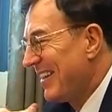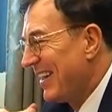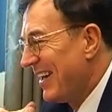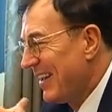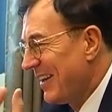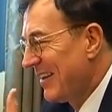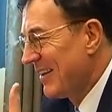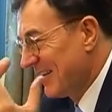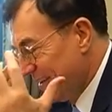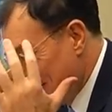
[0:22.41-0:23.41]
and
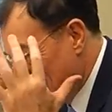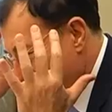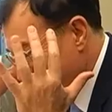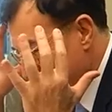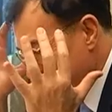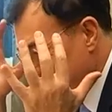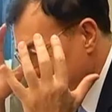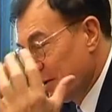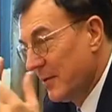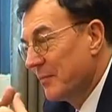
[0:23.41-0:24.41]
you have a little bit of
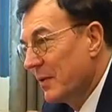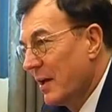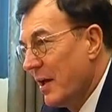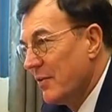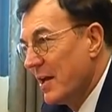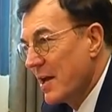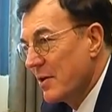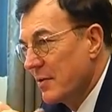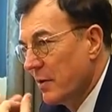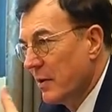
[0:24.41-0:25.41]
a heavy head
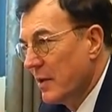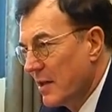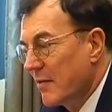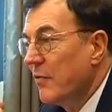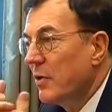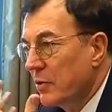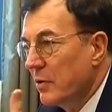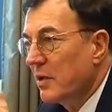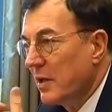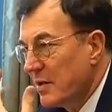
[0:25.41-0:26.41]
and so on, that's very good.
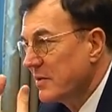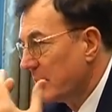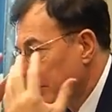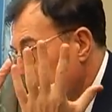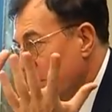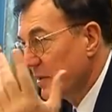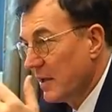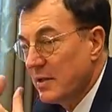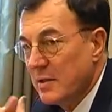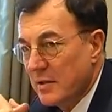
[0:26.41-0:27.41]
It clears up your
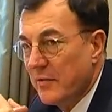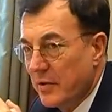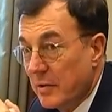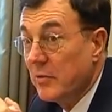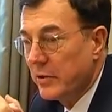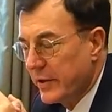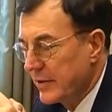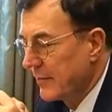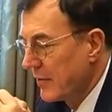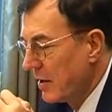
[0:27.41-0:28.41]
sinuses and everything. Very nice.